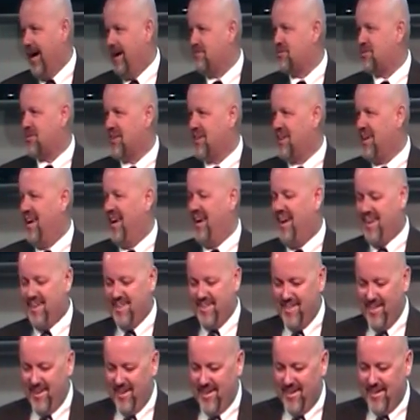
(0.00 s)
I'm so glad
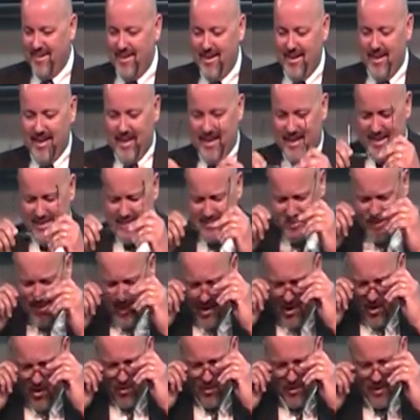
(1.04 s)
of that. It's
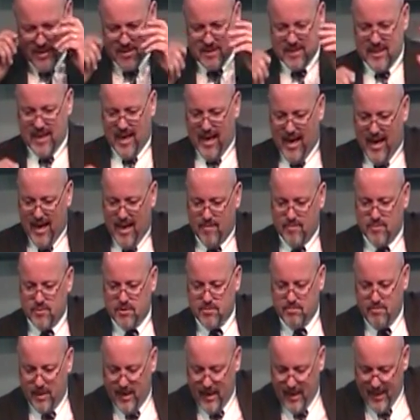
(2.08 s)
gone. It's times
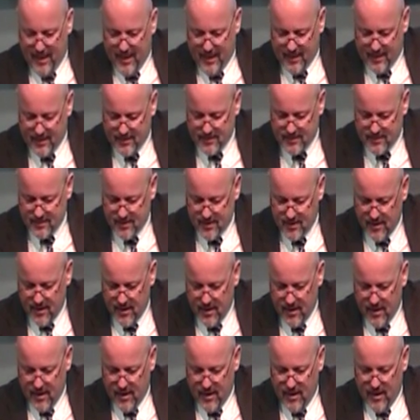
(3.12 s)
past.
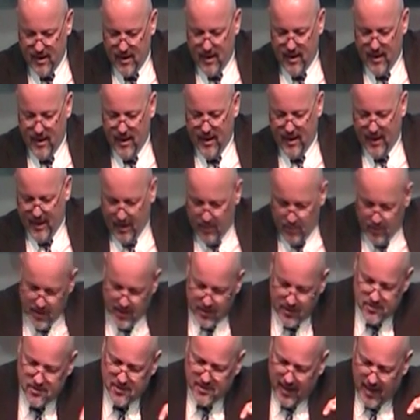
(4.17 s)
And I
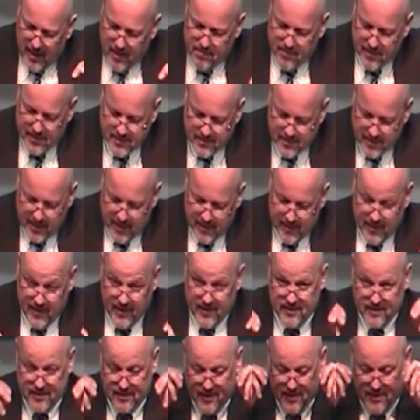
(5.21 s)
will stop and say
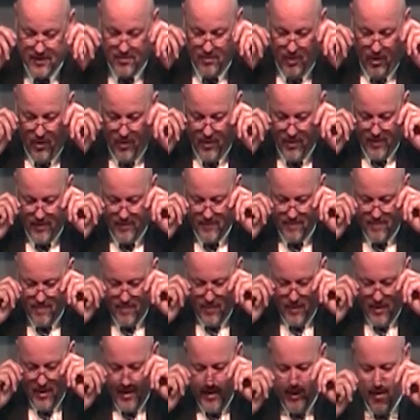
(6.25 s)
this morning,
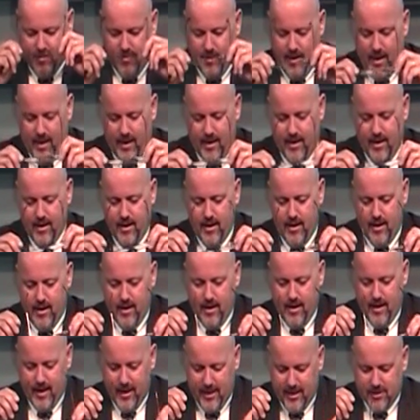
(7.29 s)
that
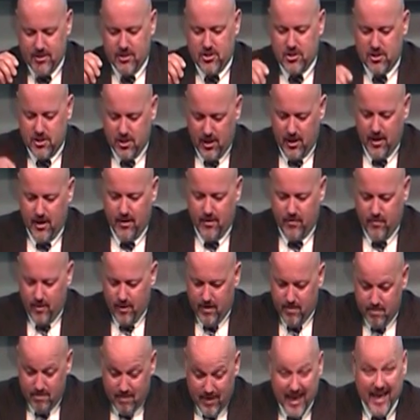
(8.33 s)
it should
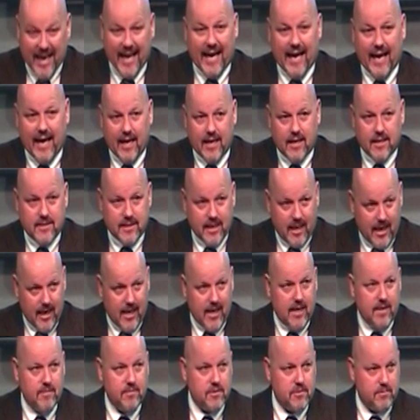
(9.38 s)
remain
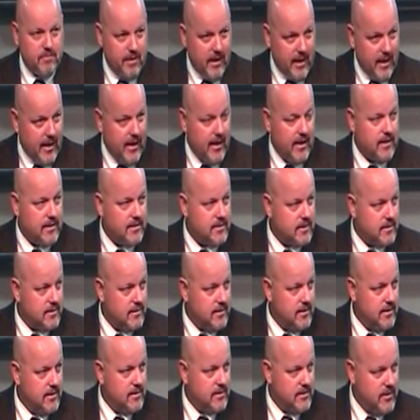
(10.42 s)
times past
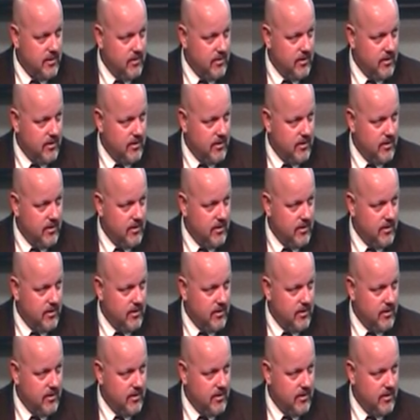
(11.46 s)
to